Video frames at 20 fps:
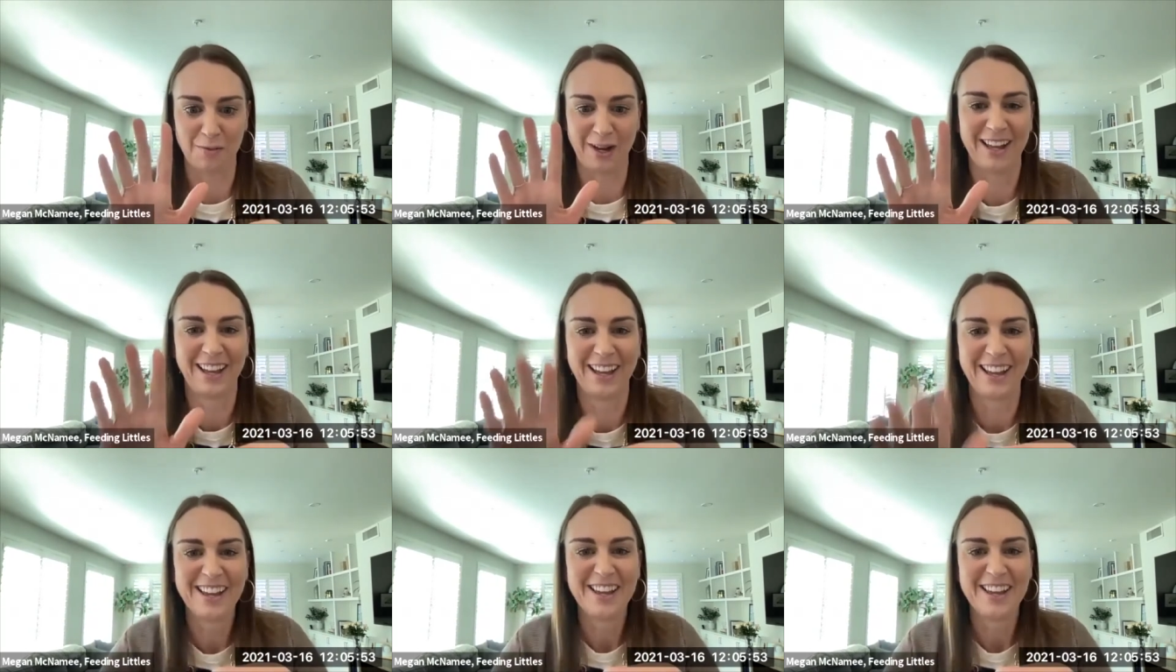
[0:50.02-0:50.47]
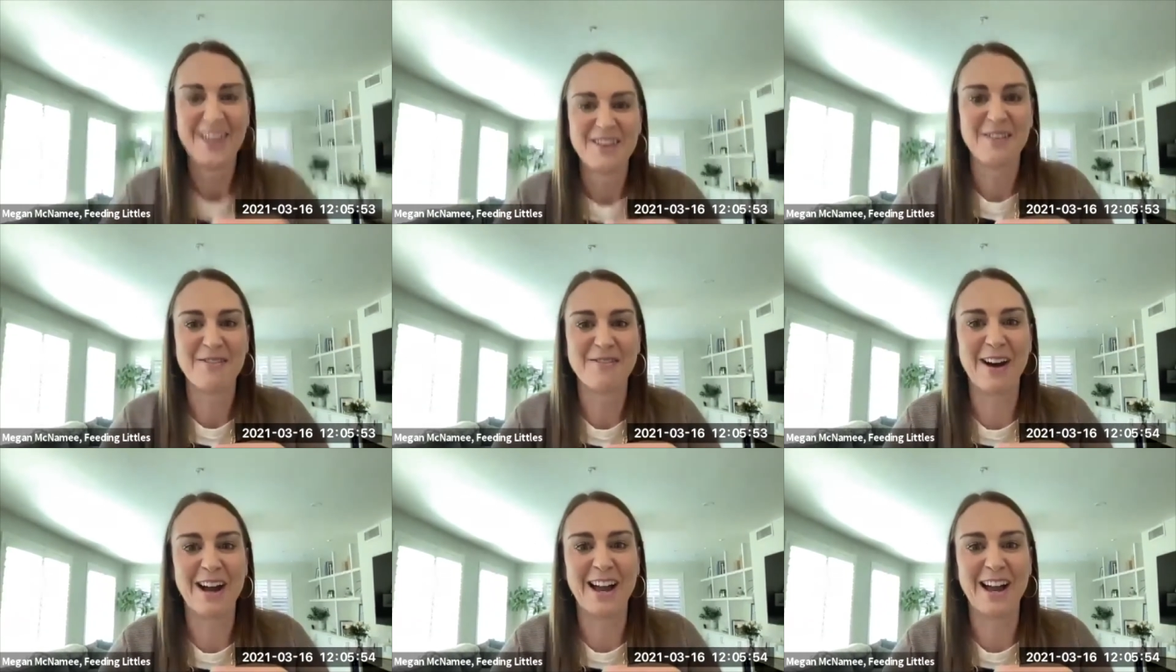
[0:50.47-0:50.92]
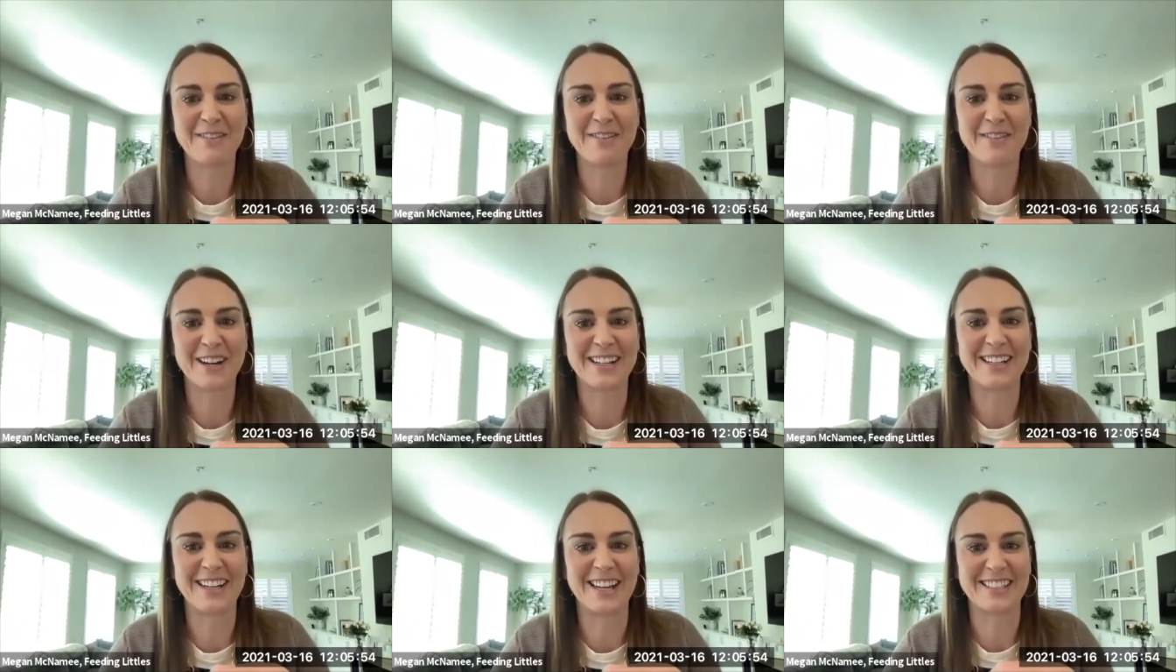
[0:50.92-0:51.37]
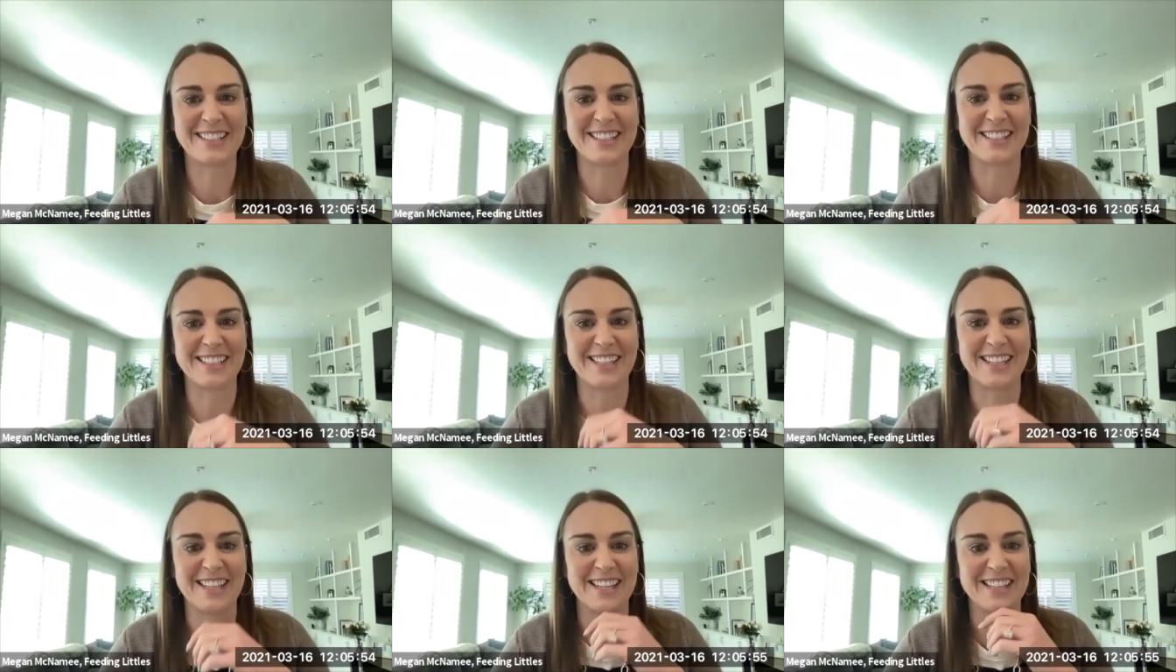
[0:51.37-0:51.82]
why why we're connected
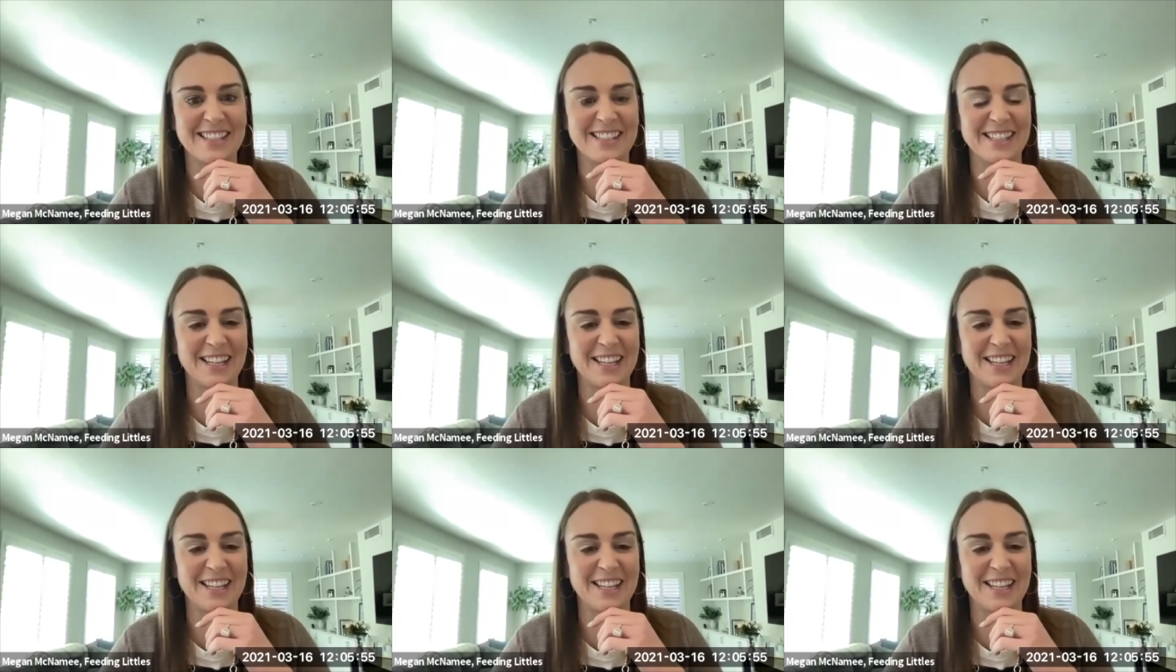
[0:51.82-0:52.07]
to this.